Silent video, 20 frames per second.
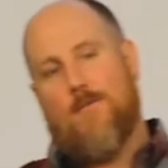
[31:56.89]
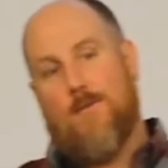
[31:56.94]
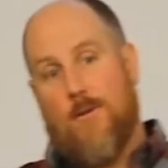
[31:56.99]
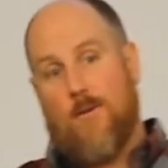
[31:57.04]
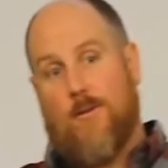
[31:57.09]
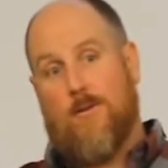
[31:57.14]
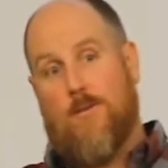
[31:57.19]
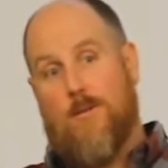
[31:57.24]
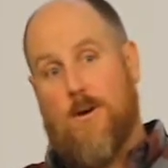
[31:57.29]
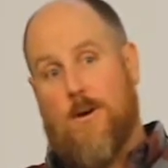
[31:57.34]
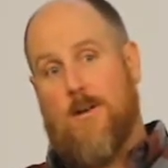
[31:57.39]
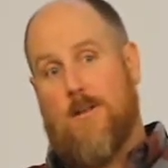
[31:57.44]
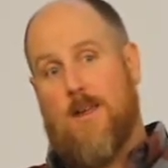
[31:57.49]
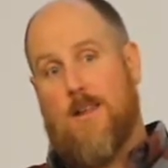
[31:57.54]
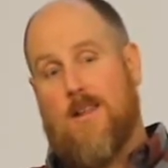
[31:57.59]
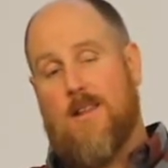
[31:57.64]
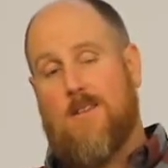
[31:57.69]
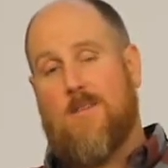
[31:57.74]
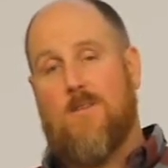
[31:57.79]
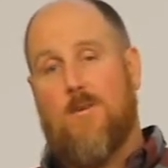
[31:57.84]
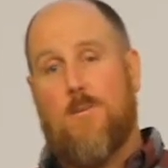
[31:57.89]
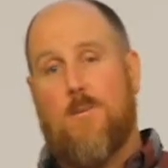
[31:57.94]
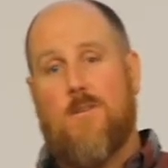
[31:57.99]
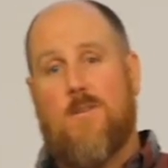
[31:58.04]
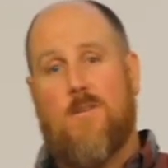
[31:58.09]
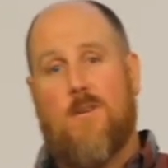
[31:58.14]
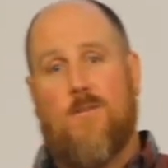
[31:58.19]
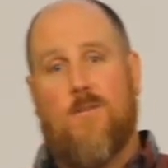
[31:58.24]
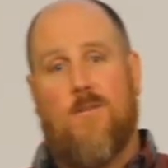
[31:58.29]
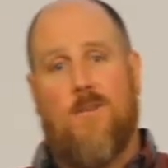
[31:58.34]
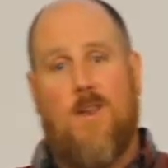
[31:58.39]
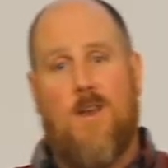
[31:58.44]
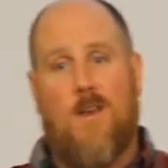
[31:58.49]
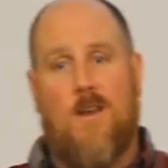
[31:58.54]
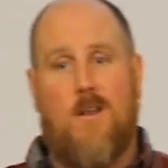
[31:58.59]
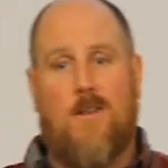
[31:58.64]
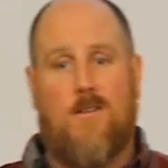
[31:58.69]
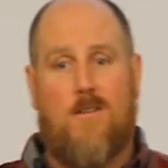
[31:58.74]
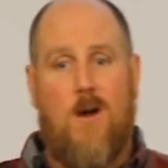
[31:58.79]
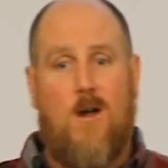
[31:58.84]
First of all, that's super
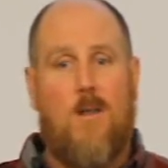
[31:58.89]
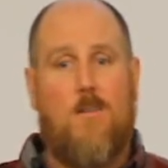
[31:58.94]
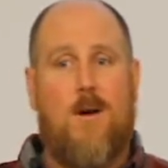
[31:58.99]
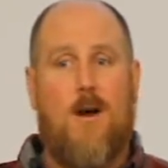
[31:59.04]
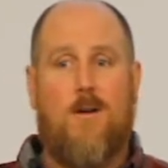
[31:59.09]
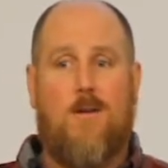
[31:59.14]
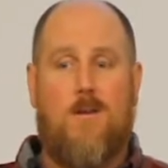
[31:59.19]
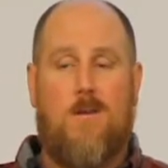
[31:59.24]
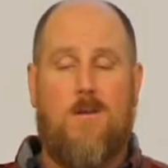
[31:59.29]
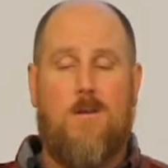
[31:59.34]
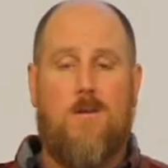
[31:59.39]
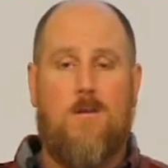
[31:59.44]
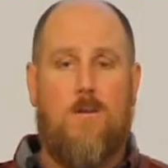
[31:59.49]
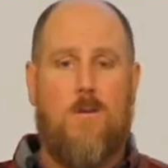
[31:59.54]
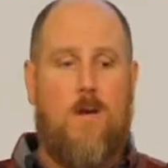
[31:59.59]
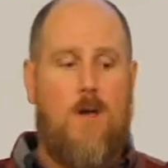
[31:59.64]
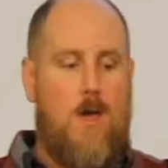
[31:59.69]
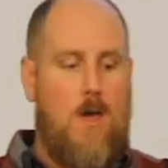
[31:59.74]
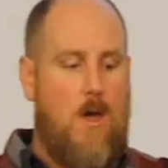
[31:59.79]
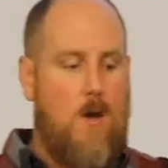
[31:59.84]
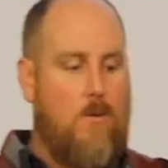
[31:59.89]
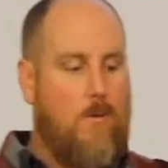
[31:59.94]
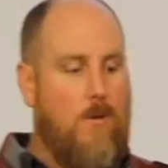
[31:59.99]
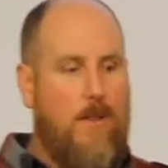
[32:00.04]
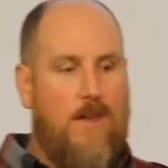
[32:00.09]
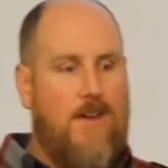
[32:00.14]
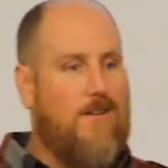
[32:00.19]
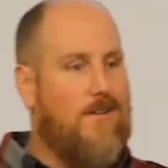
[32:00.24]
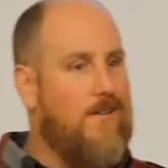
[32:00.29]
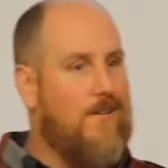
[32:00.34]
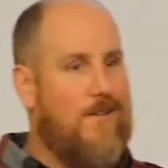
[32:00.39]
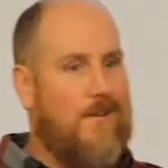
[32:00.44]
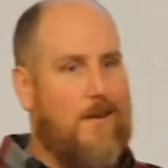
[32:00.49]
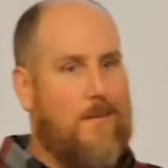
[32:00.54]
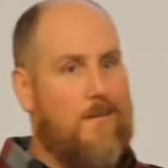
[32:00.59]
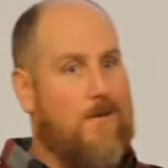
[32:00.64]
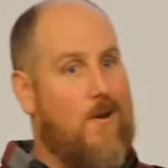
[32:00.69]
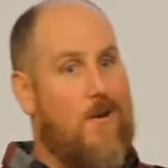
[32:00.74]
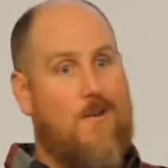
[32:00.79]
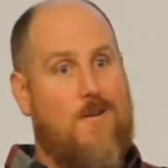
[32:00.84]
self-centered. It's all about you.
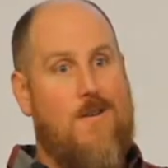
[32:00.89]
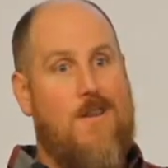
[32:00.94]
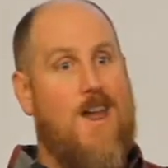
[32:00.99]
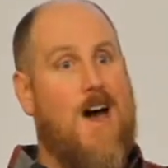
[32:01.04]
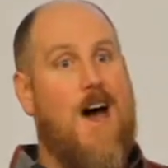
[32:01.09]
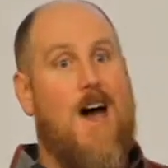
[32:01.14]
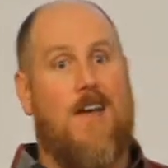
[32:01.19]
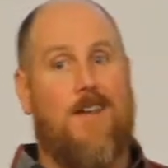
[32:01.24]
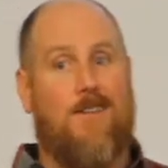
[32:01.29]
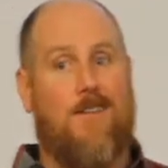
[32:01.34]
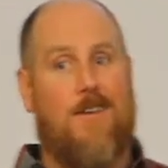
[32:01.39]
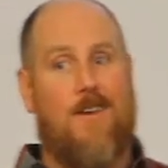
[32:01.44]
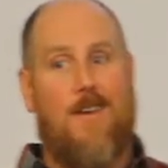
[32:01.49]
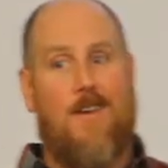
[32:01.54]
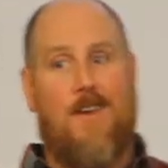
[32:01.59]
Relationships are not.